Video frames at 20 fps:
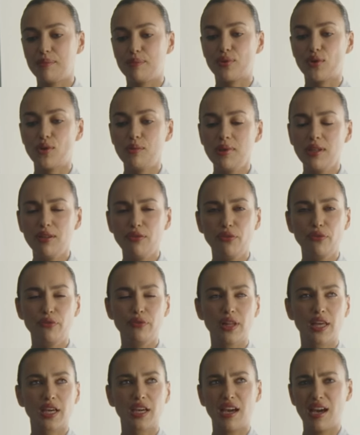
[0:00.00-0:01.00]
Probably
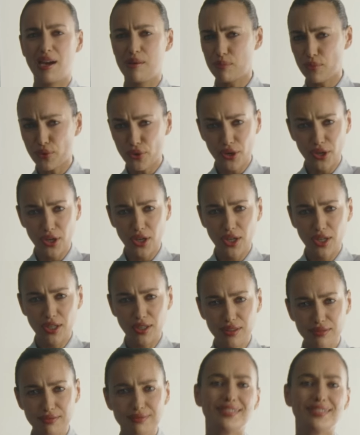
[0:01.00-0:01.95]
like hamburger.